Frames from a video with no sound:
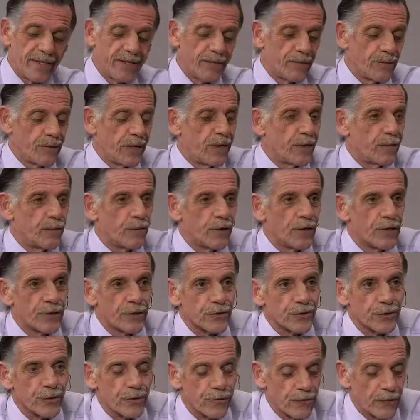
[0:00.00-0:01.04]
and we're
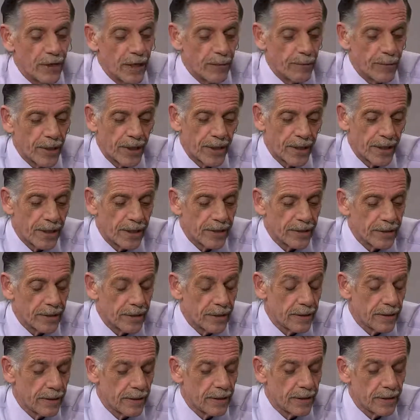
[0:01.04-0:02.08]
so far behind
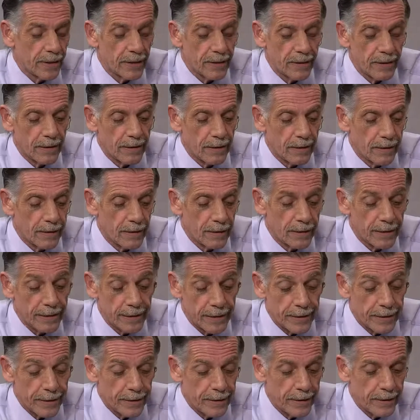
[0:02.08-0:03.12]
that
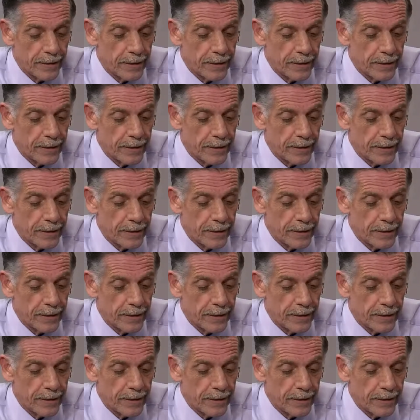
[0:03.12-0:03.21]
that